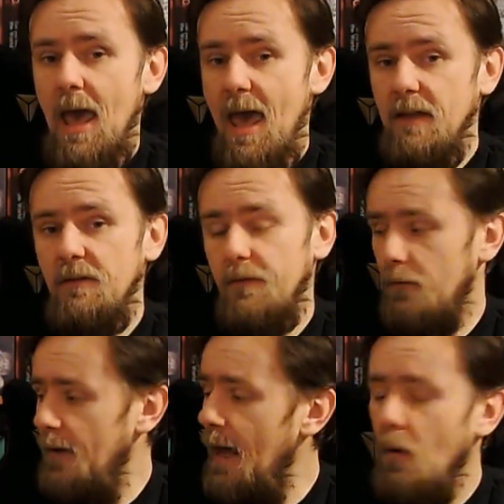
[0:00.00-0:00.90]
And
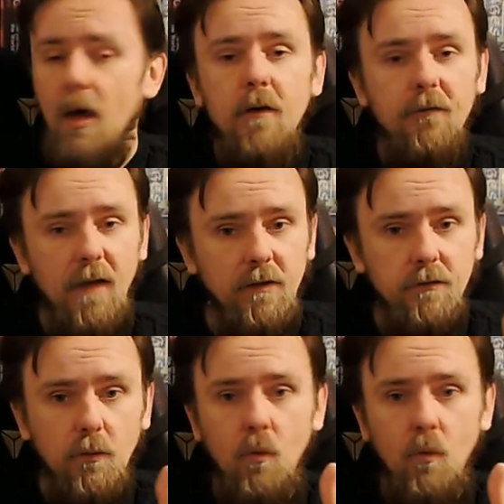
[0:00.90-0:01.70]
for now, thanks for